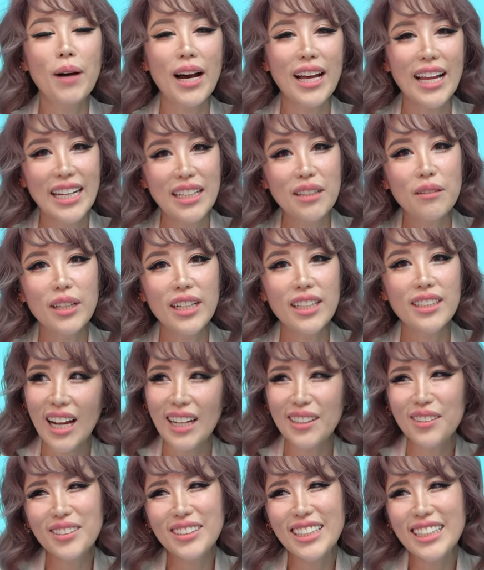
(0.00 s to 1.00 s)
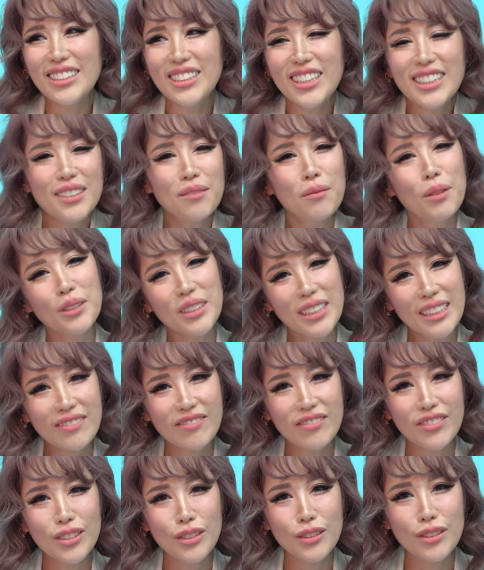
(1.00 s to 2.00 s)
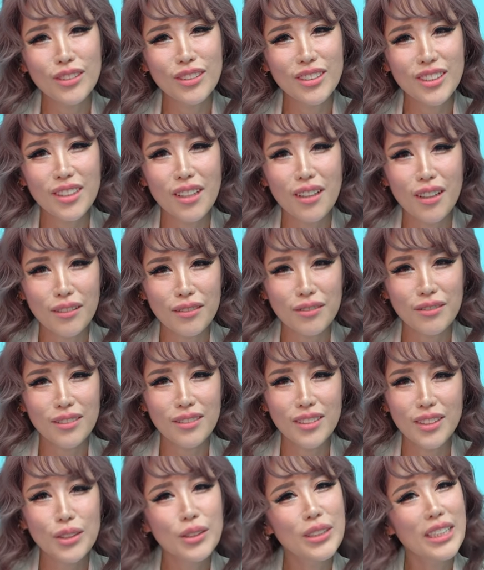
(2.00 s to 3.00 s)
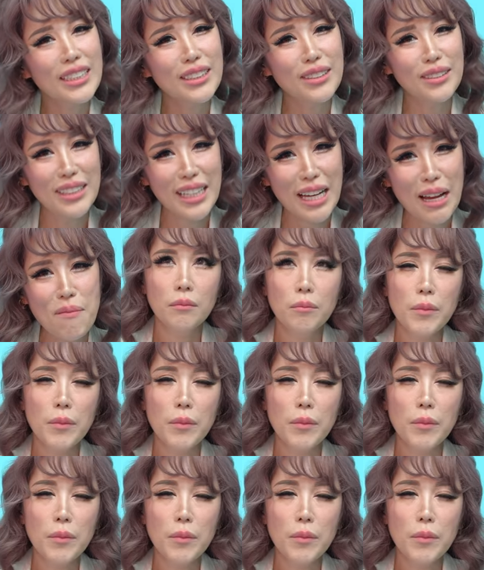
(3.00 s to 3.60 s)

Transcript: but anyway, I don't think she has the motive to sort of do this to them.